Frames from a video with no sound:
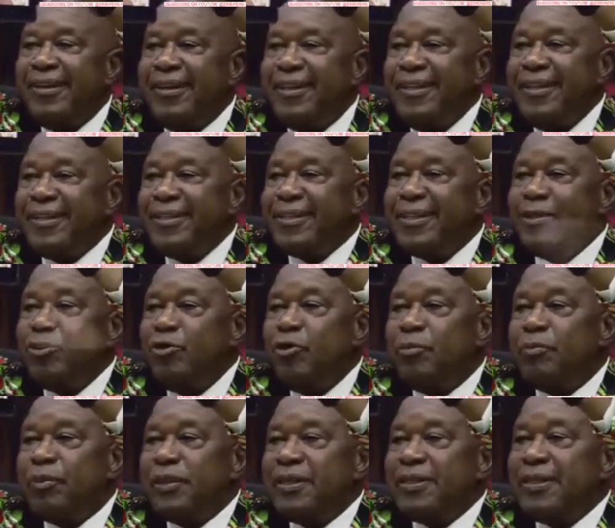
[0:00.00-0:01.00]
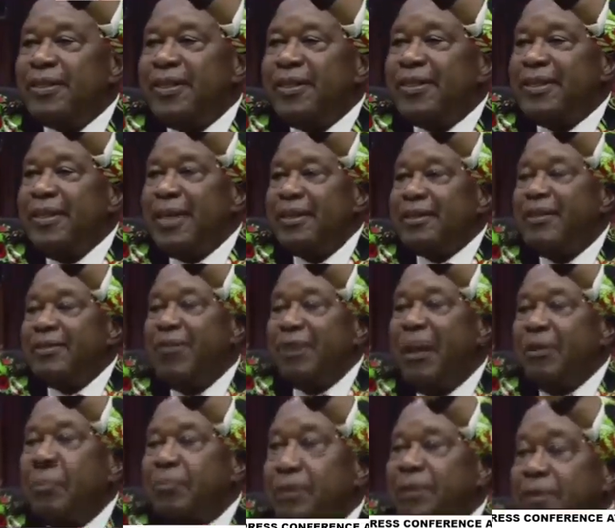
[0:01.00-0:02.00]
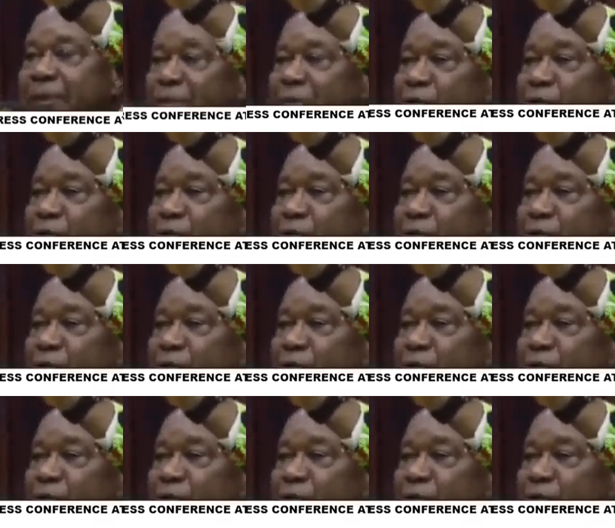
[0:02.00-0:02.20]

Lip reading: He is the new president, the young president